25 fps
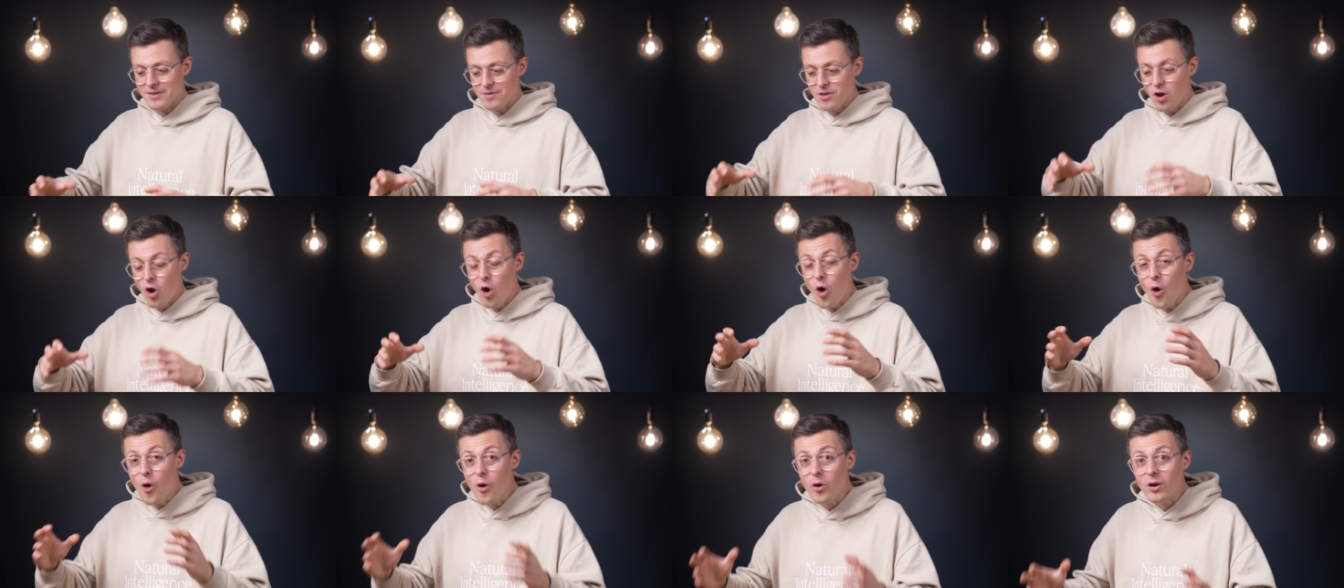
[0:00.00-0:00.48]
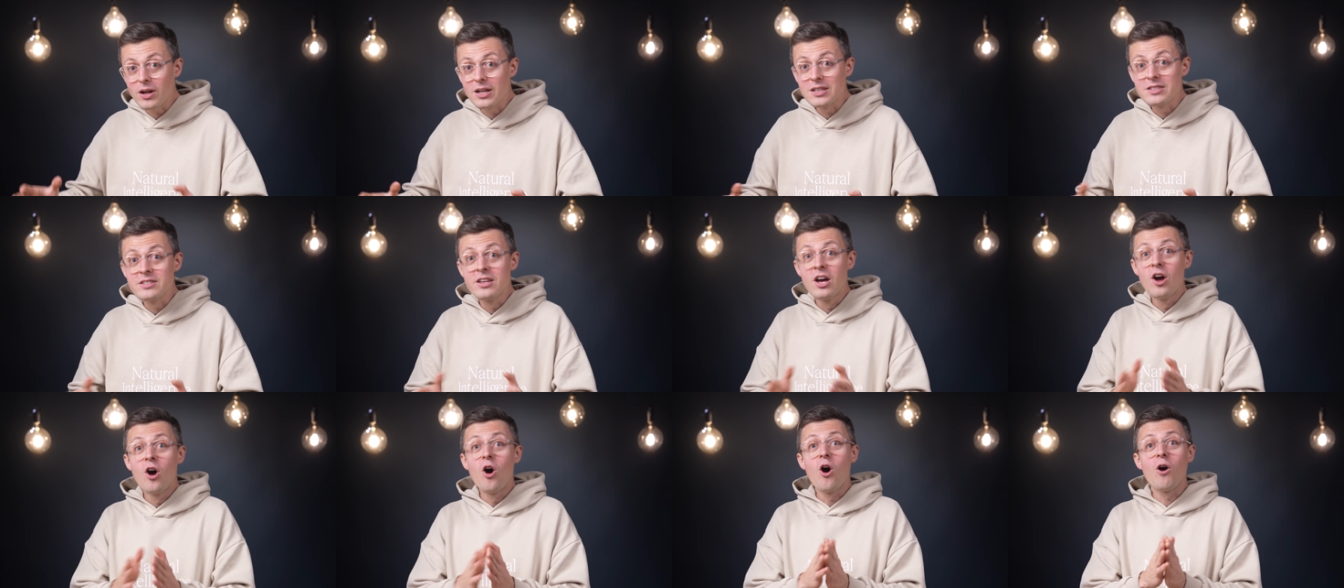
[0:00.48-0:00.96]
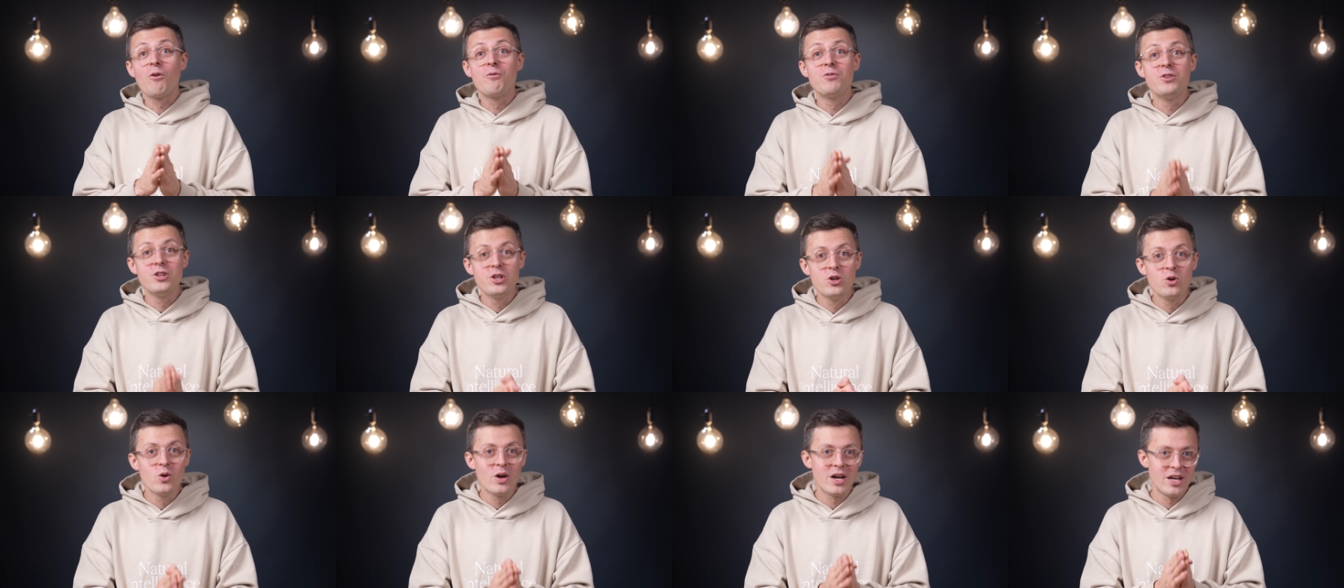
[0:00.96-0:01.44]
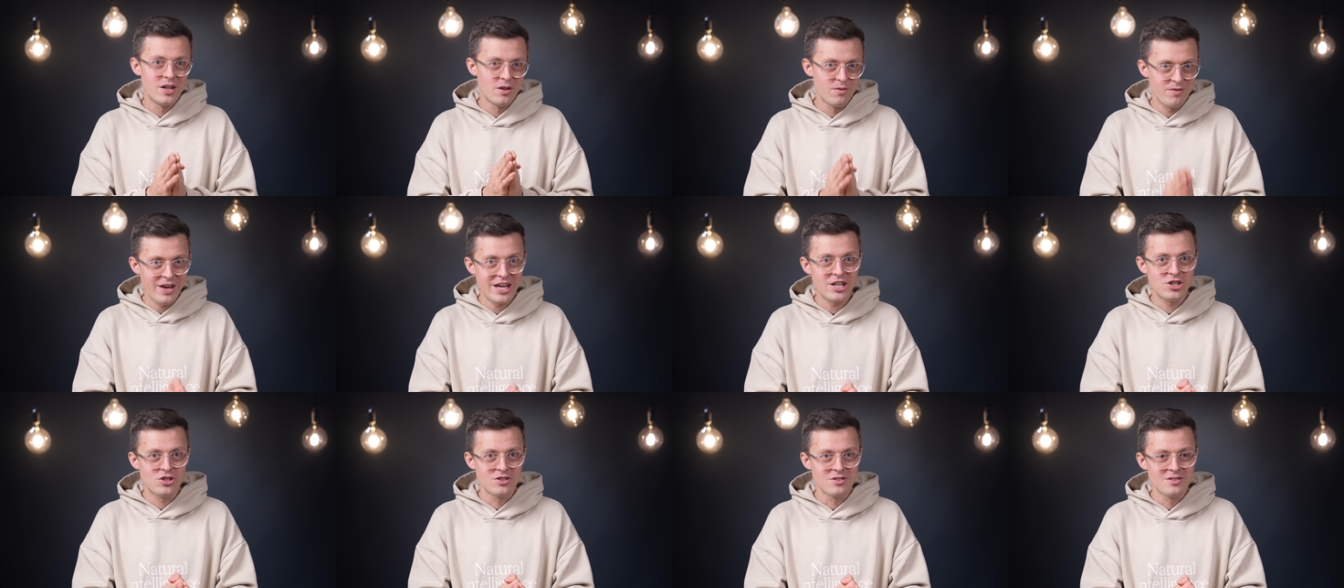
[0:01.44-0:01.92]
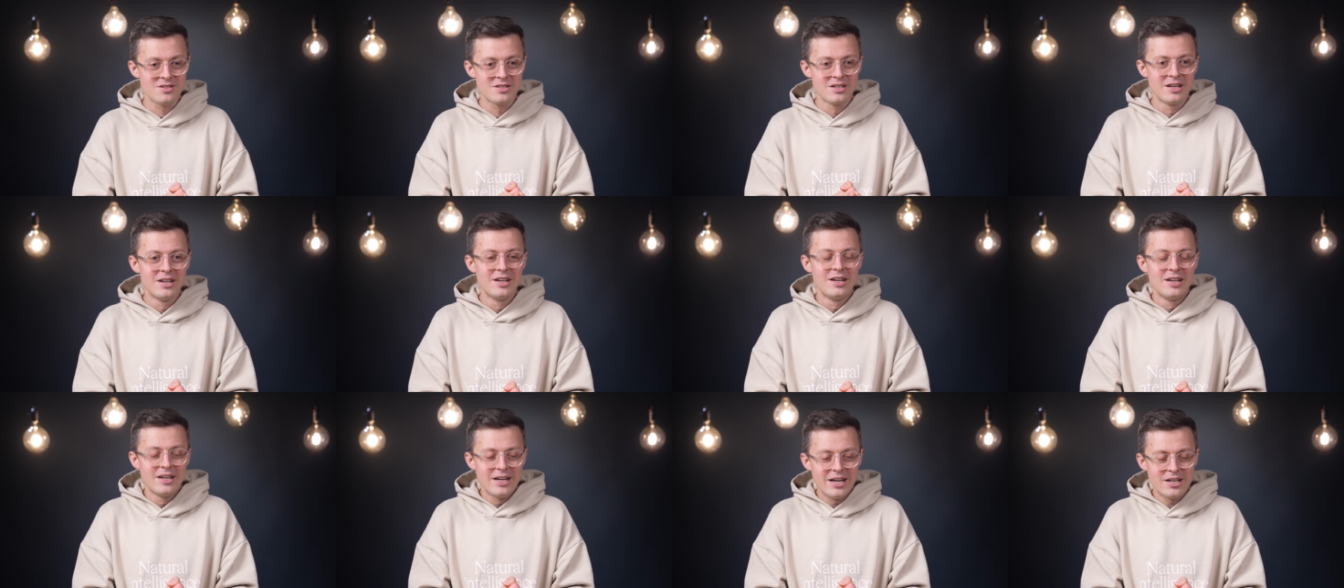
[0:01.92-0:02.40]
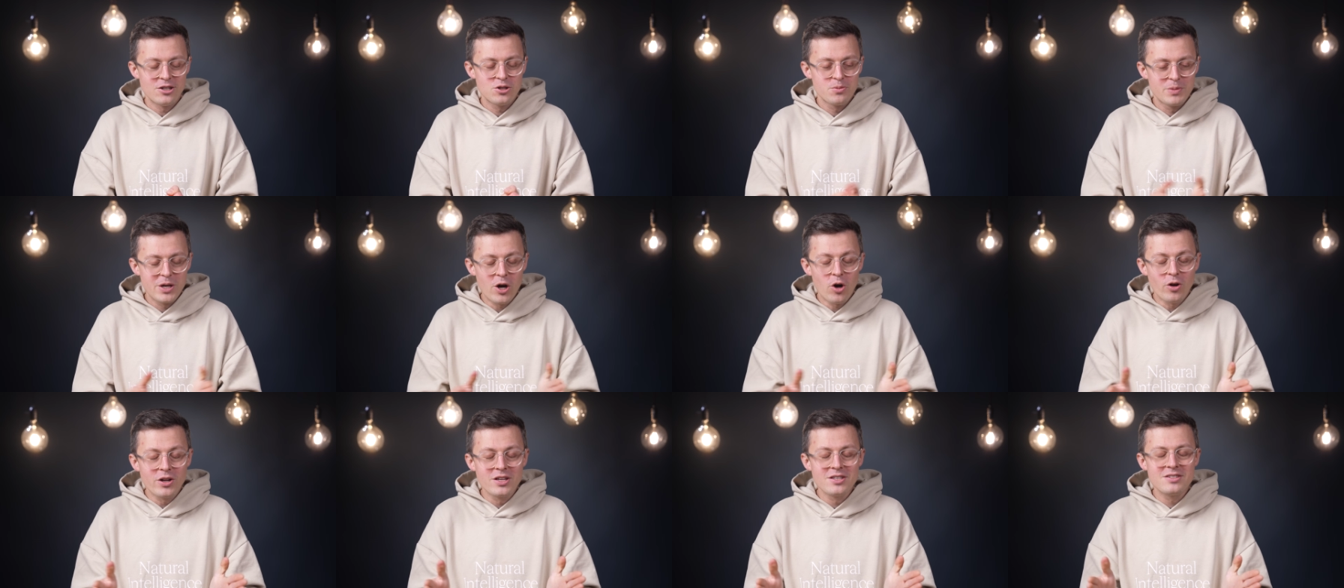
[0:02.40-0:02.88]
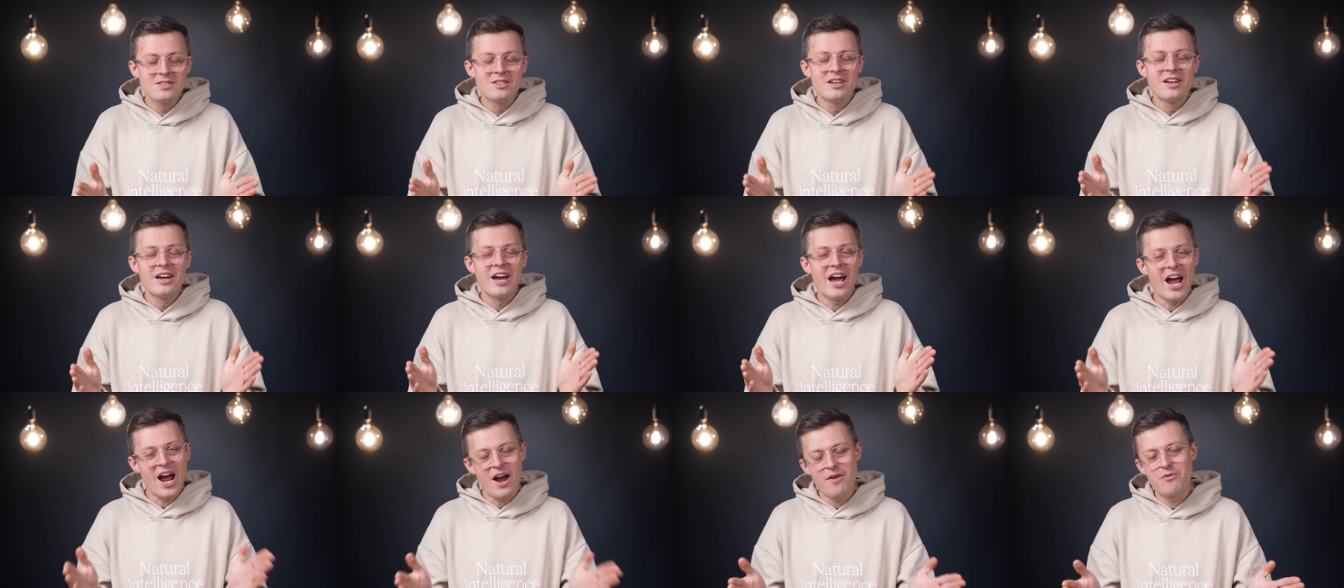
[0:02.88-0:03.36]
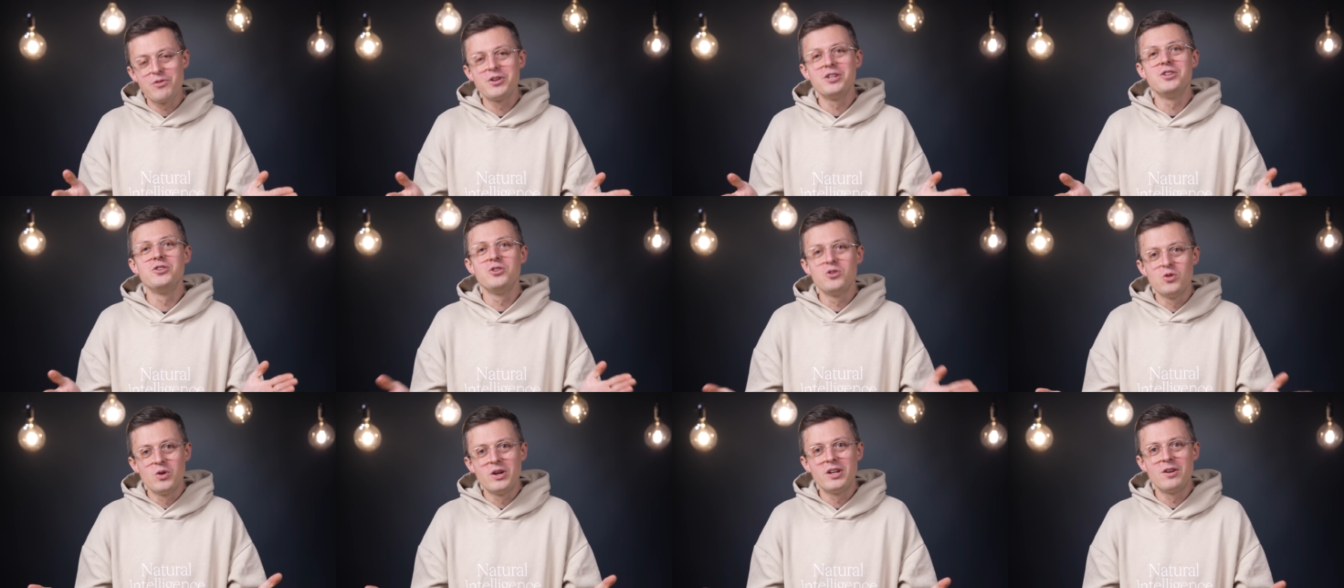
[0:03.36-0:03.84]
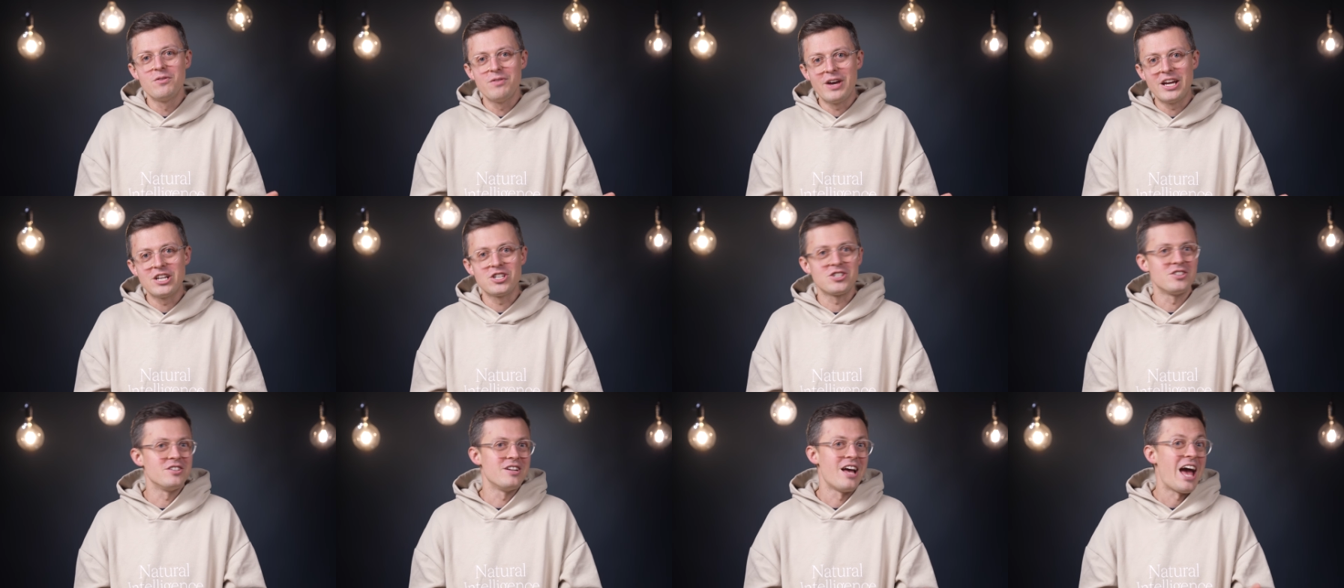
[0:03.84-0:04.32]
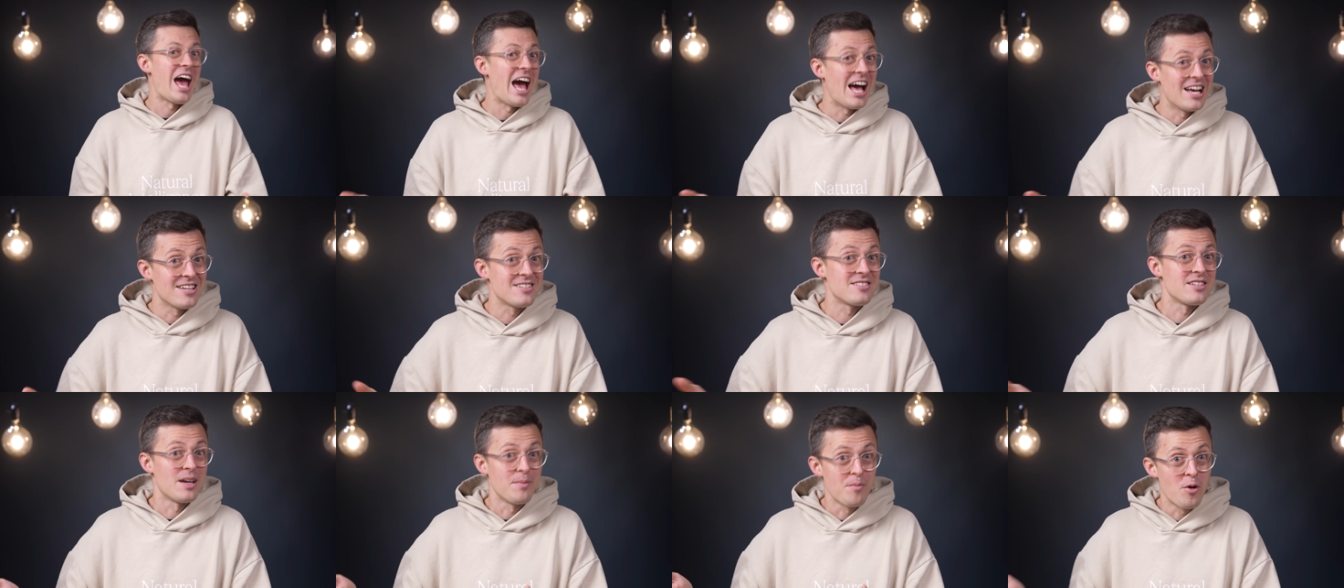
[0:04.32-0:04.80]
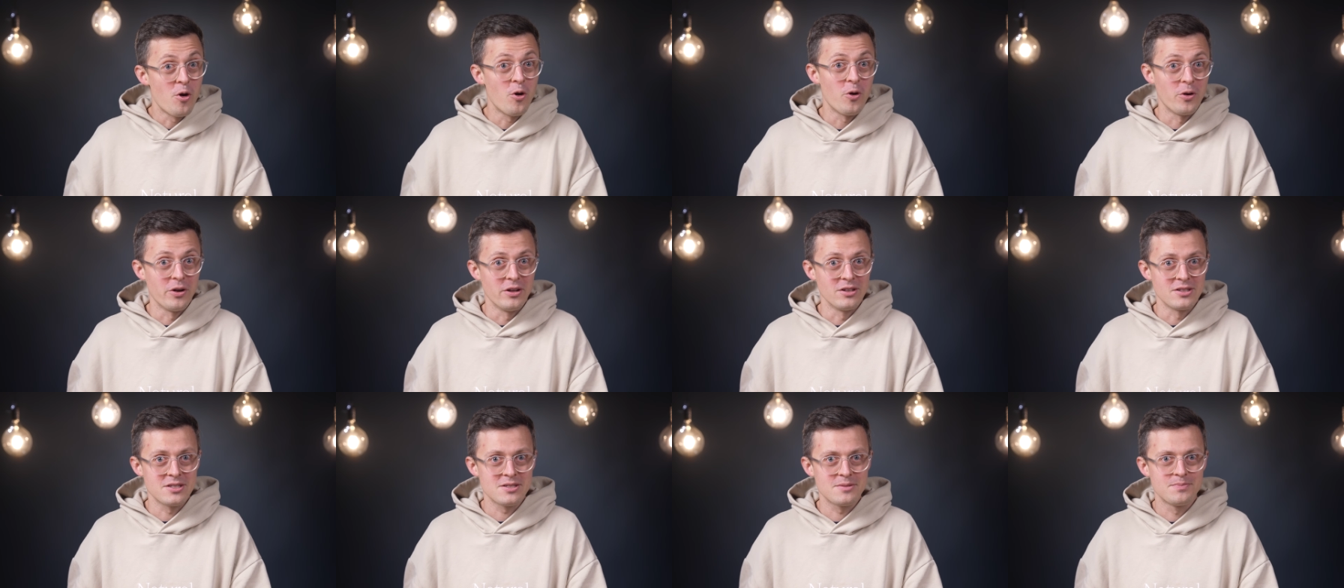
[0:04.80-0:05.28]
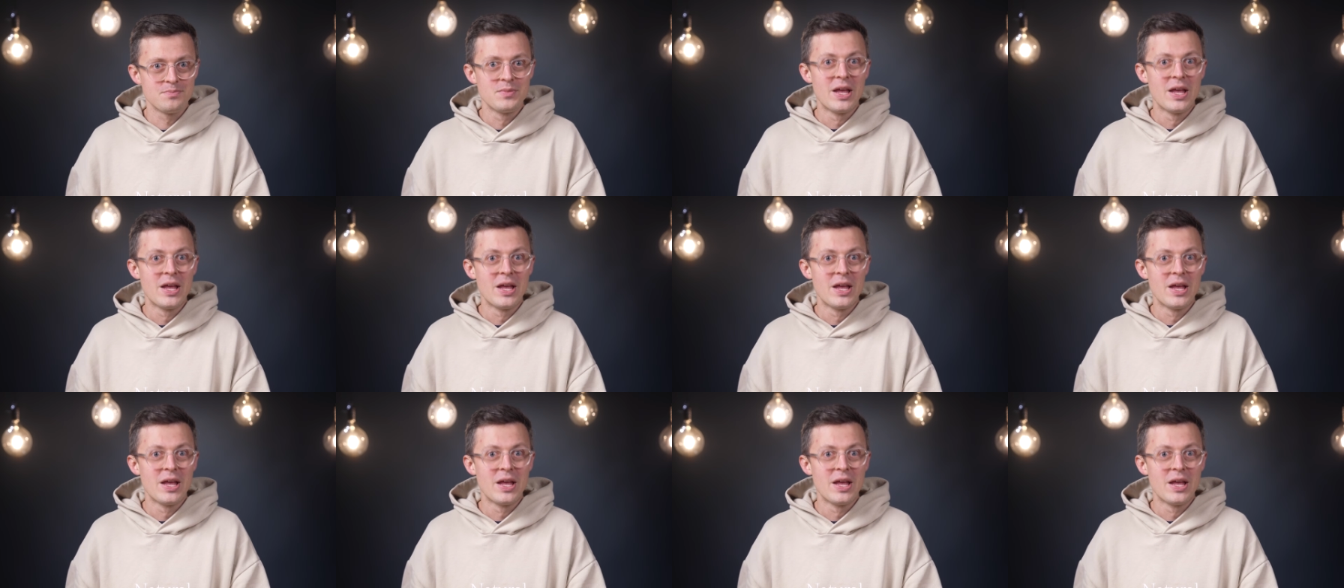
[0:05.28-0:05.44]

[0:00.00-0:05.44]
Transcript: at the hurdles of new innovations. And to be honest, every new innovation has some hurdles.